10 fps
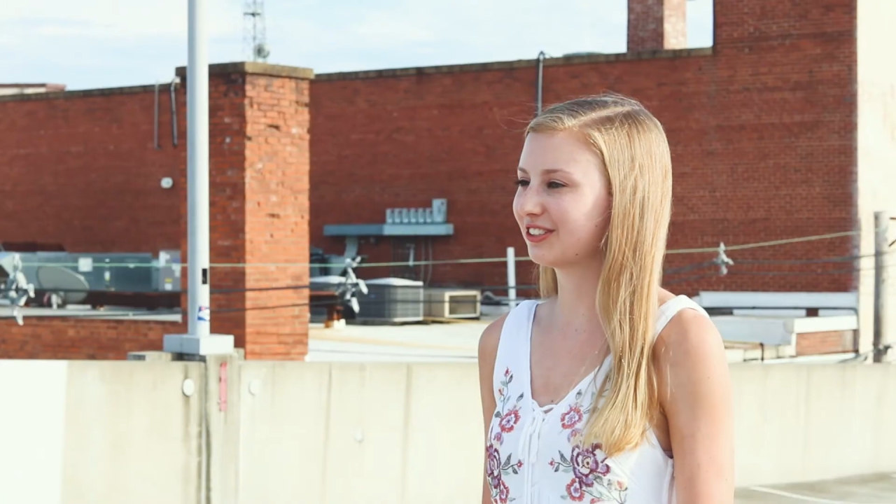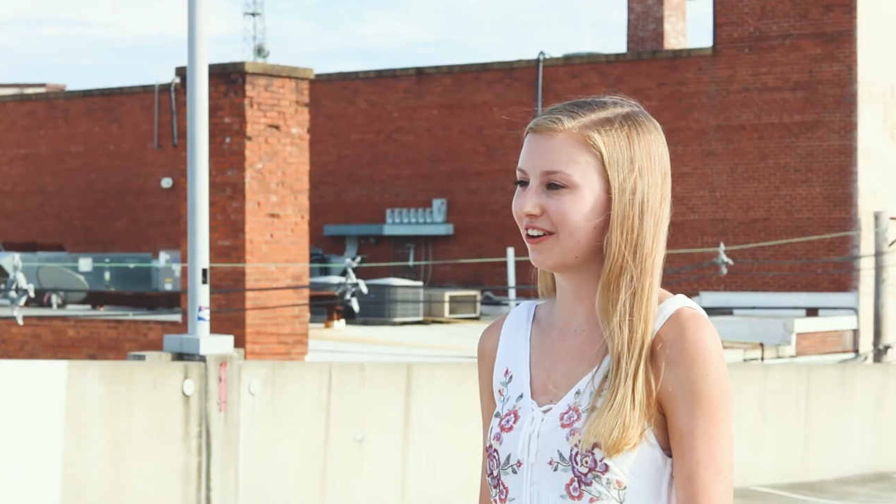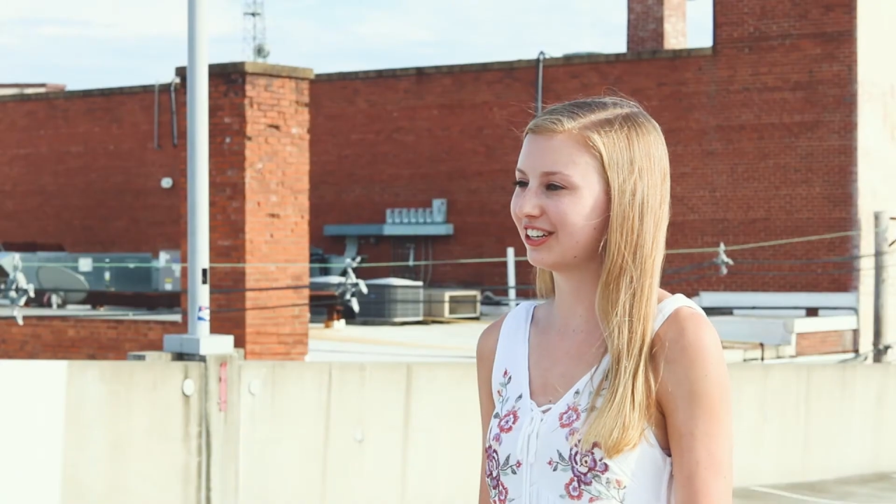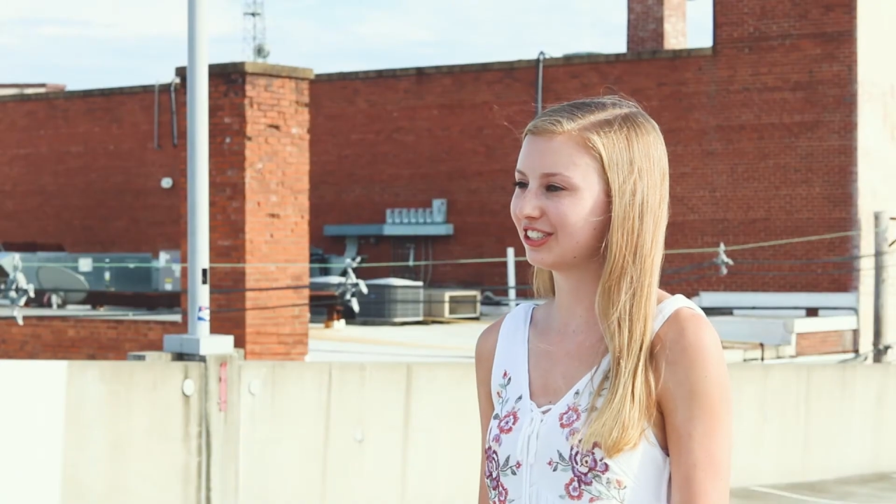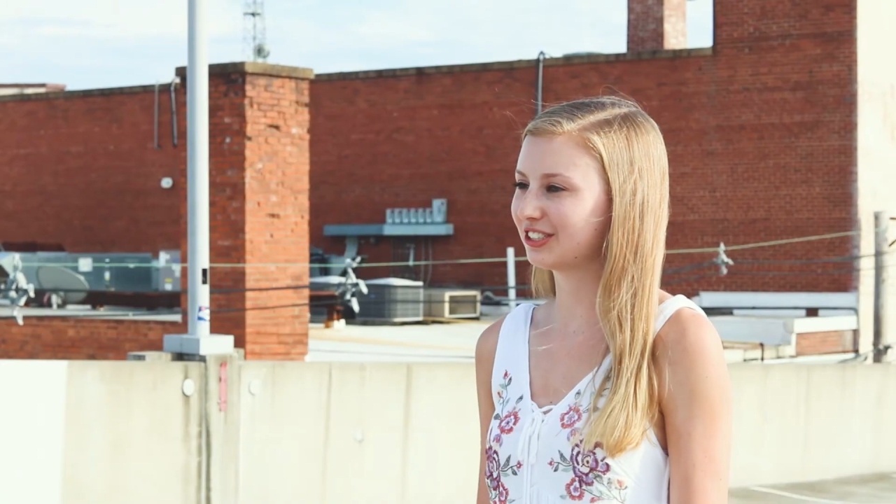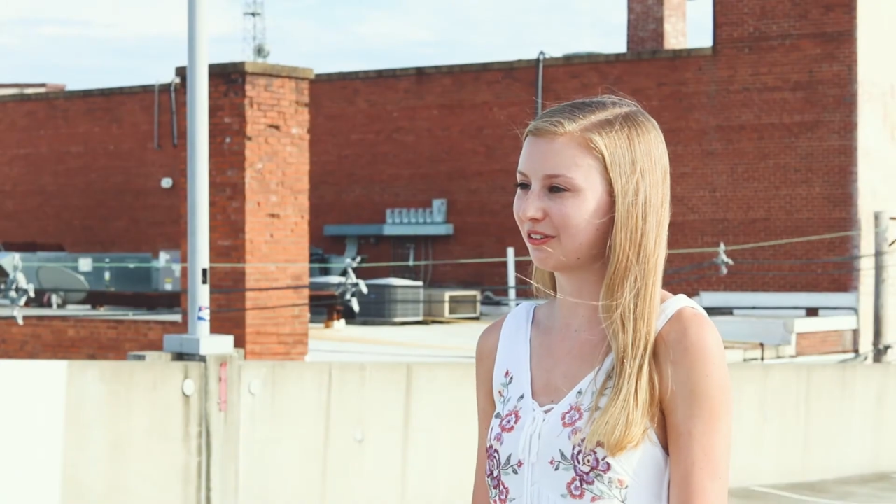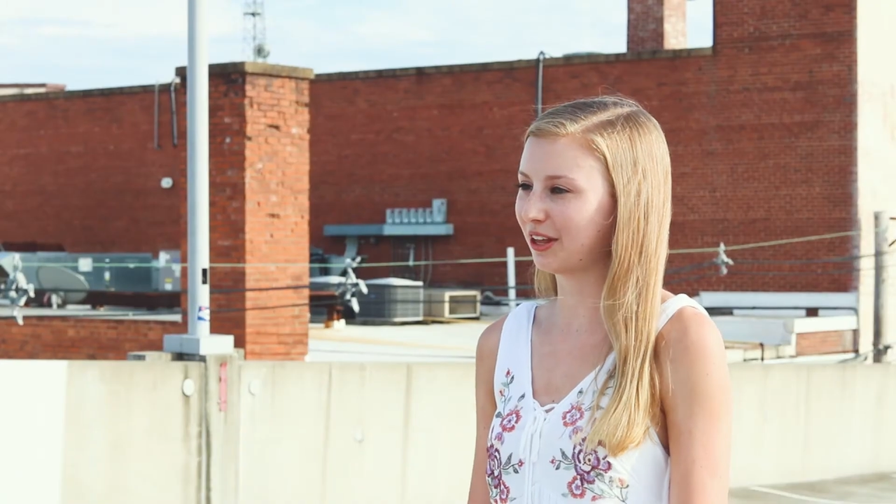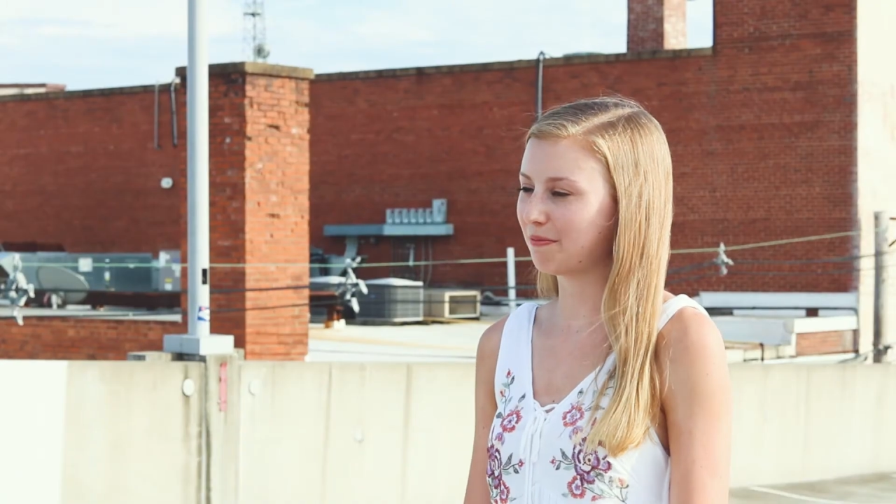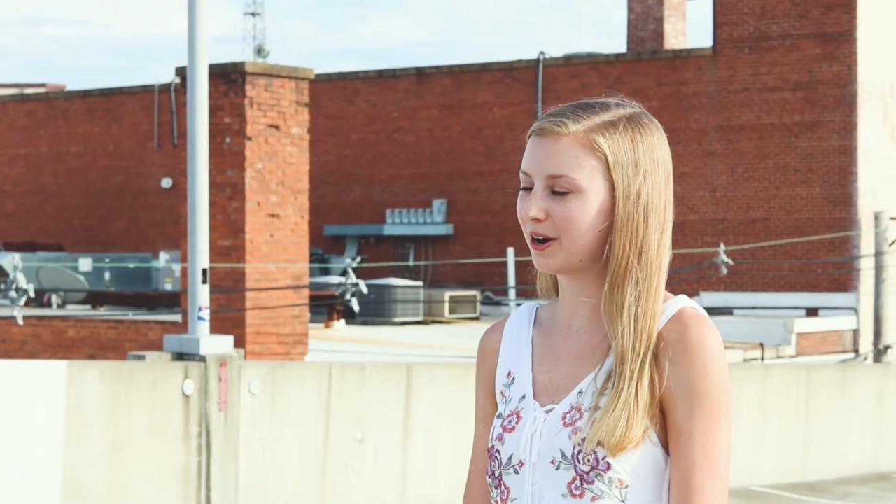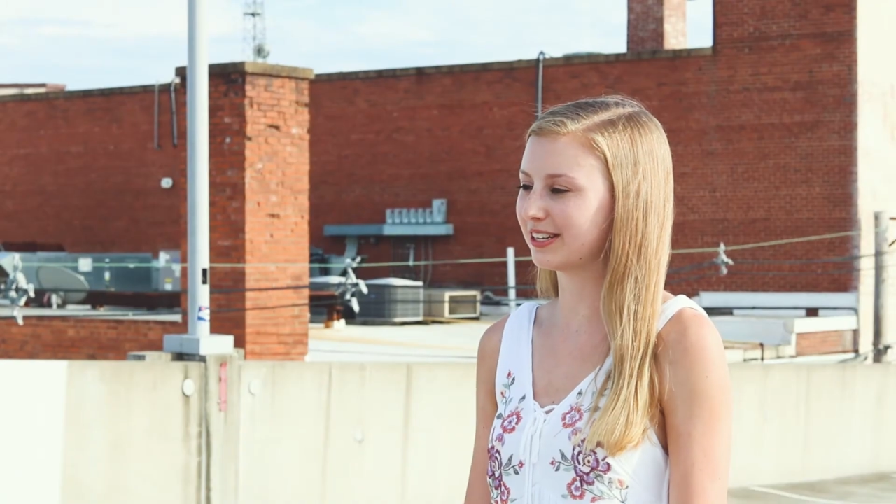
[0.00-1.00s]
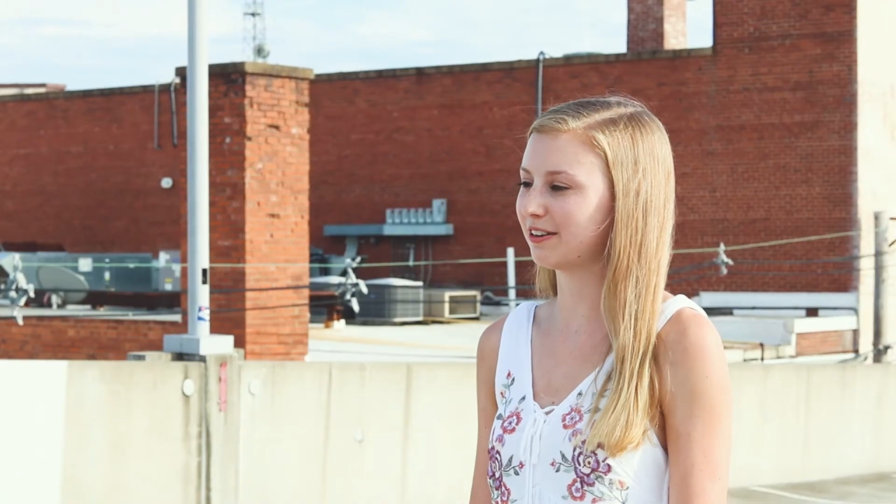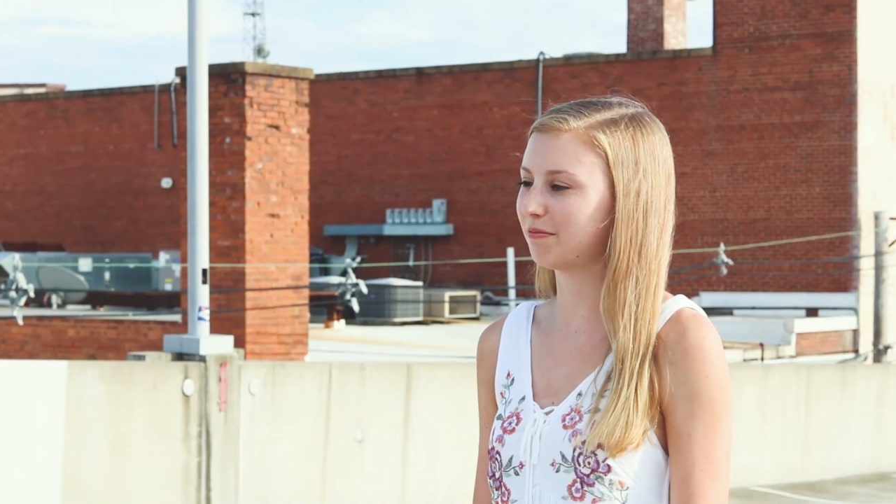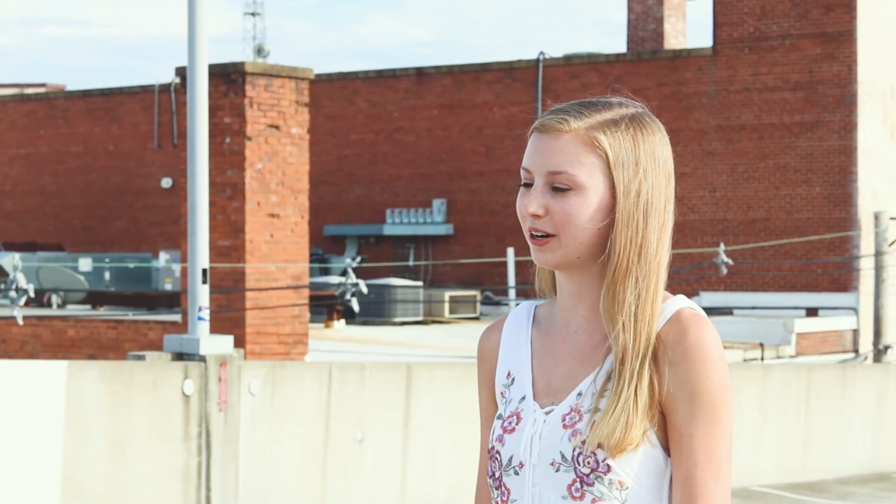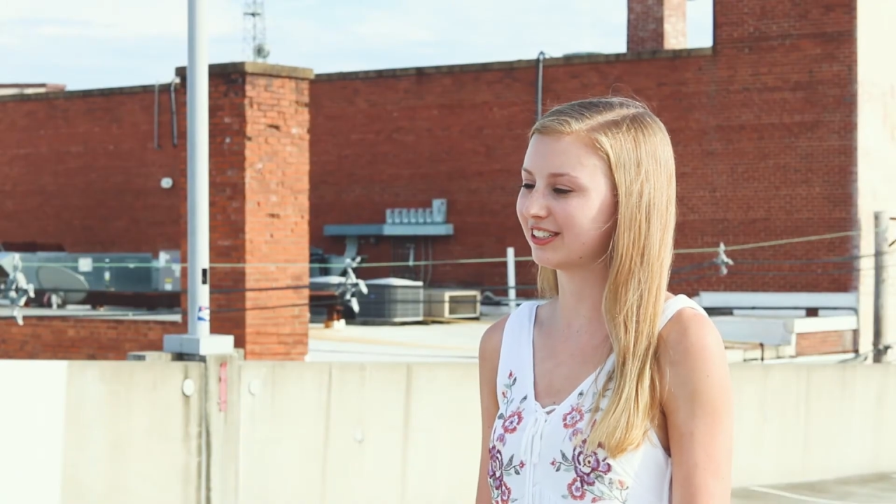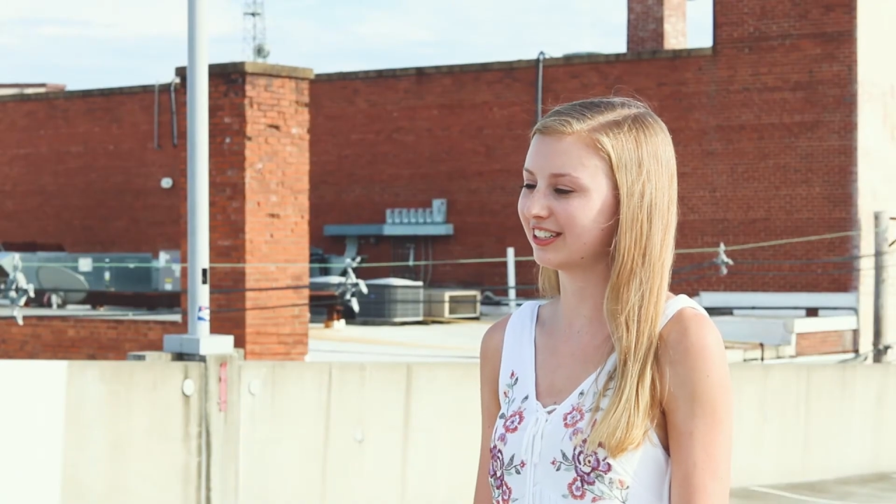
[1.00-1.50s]
was always just a really positive
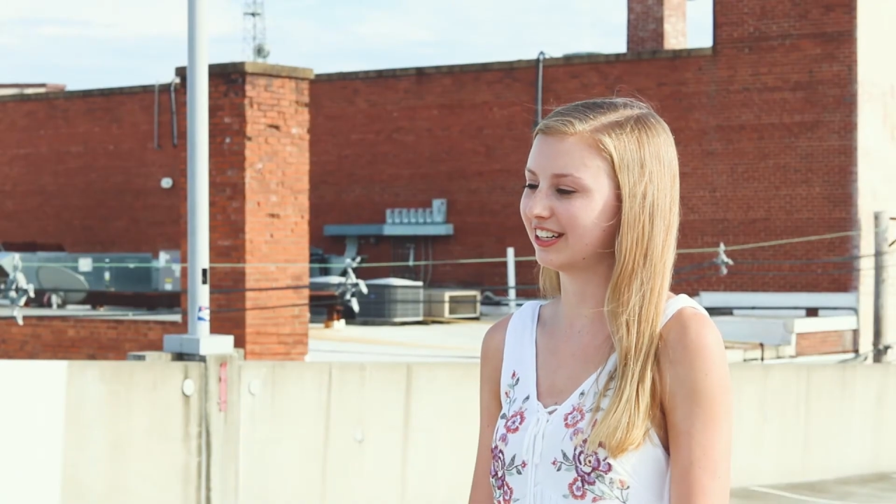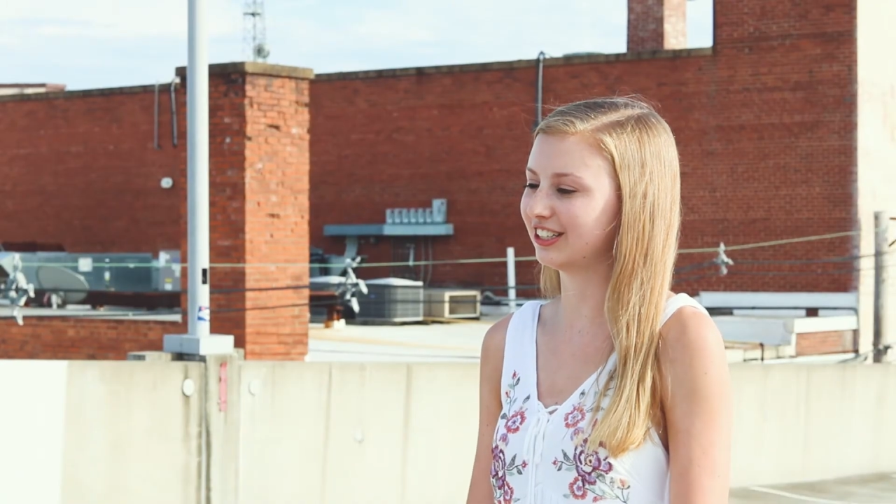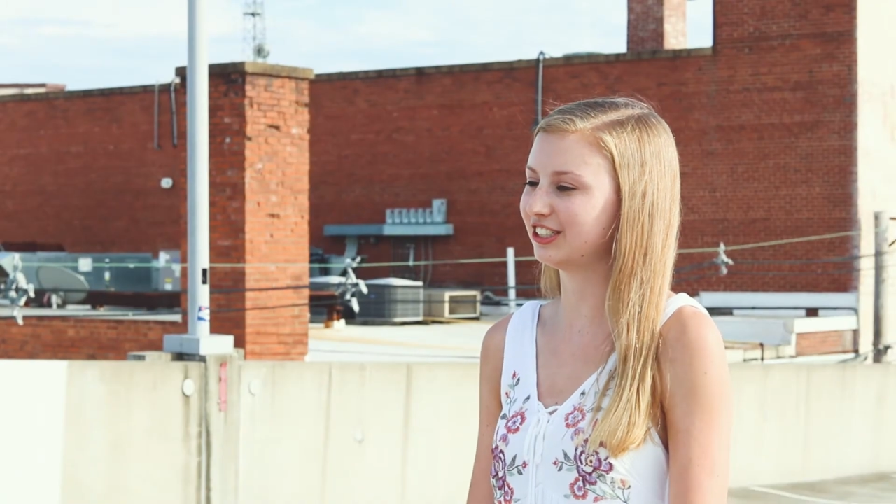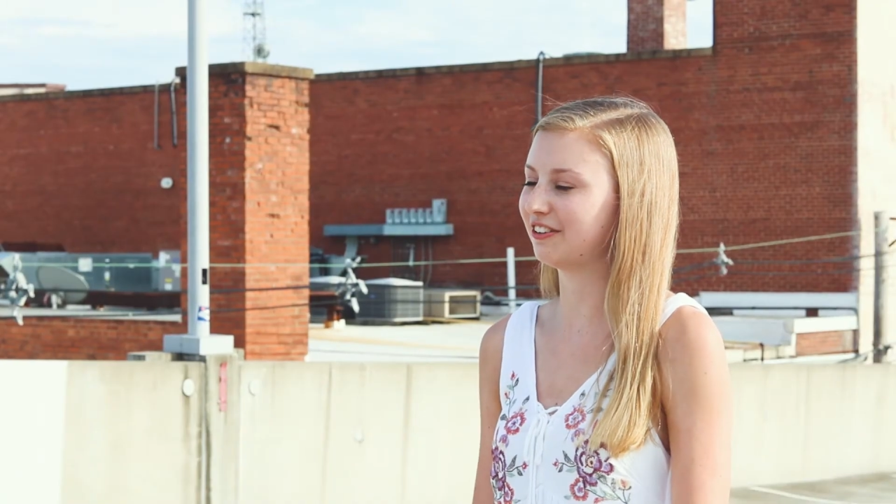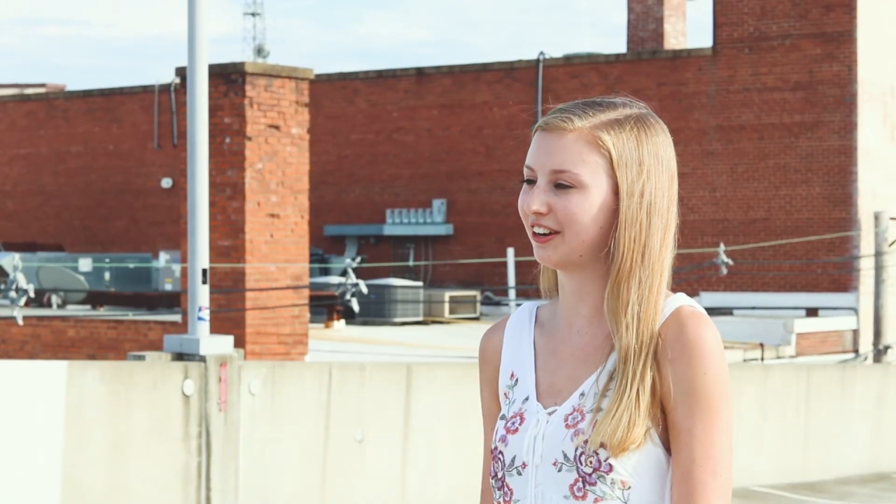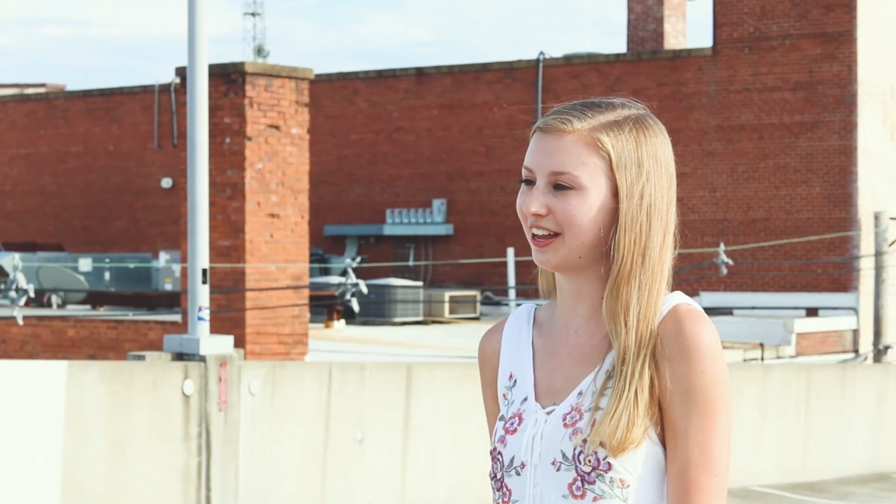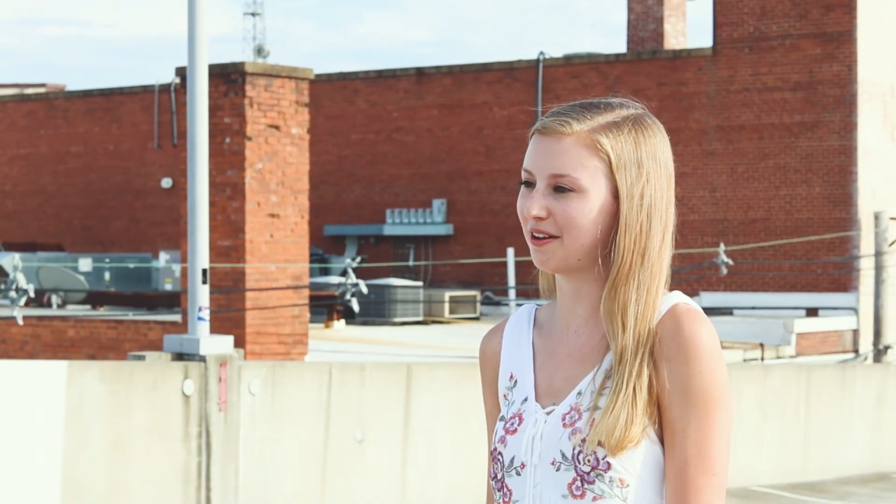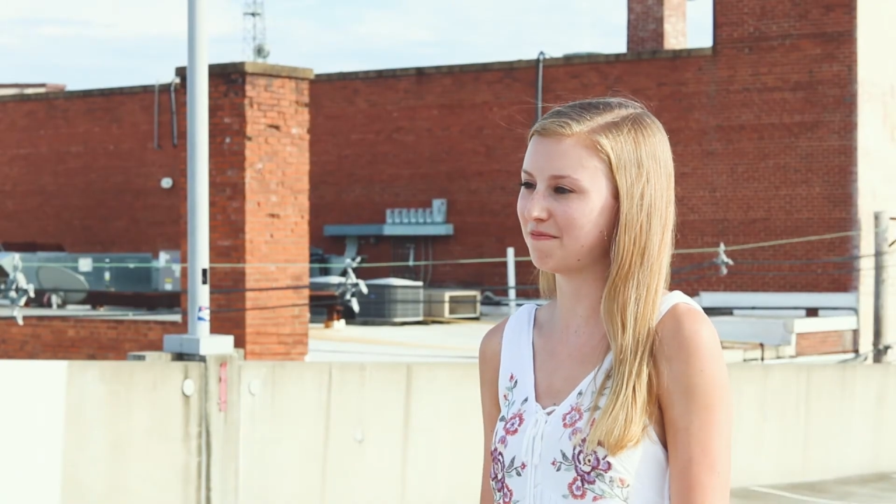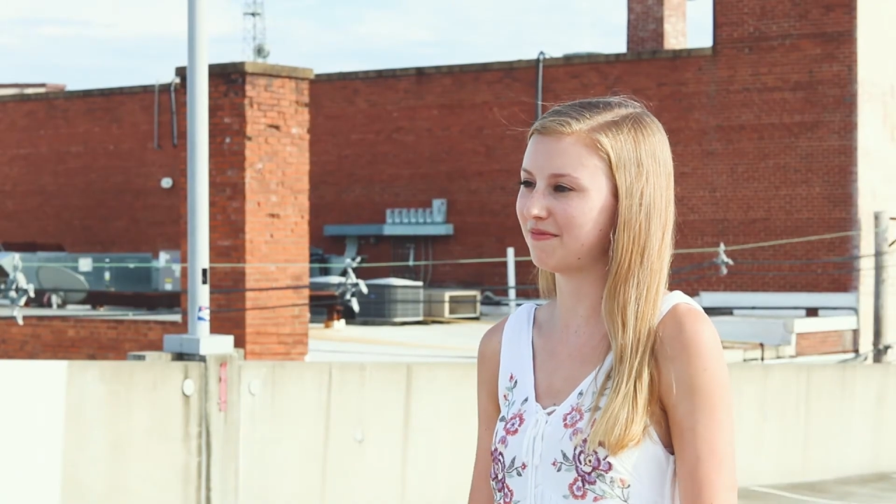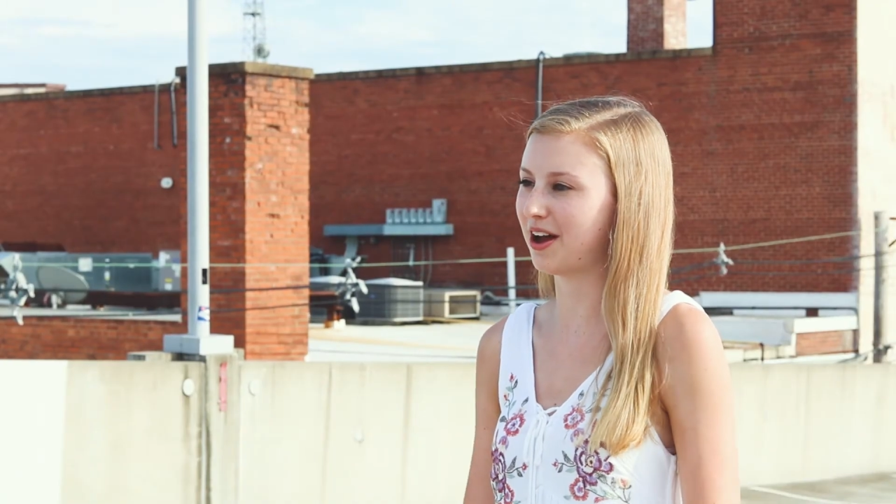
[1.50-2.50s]
person and she really